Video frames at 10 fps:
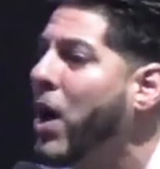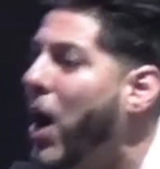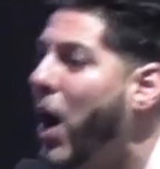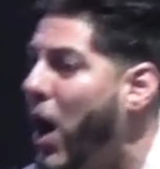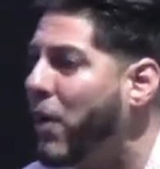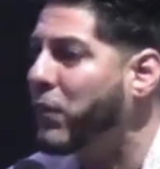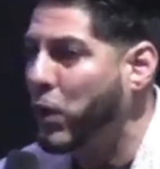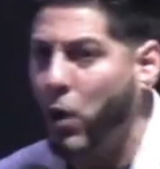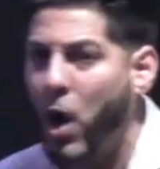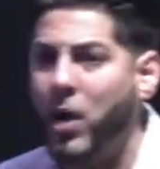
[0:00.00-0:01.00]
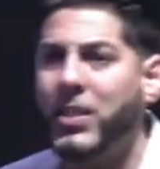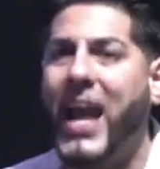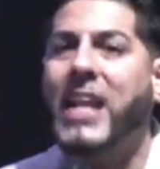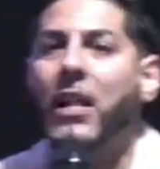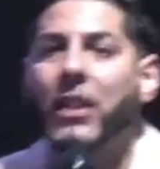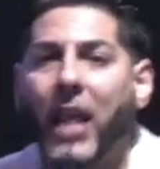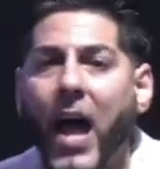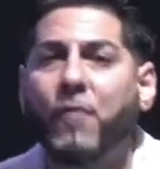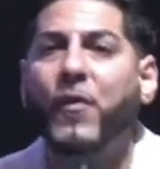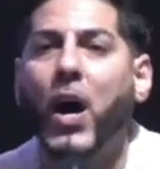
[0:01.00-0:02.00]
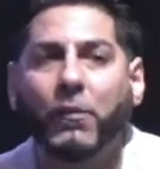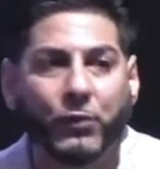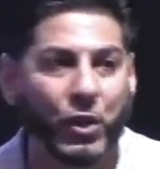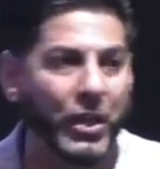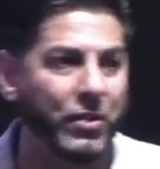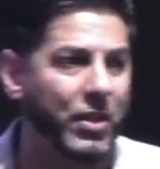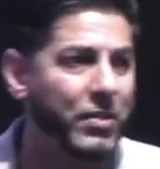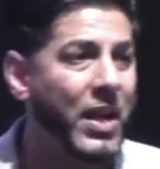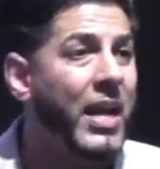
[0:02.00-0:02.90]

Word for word: of the cross and the life of Jesus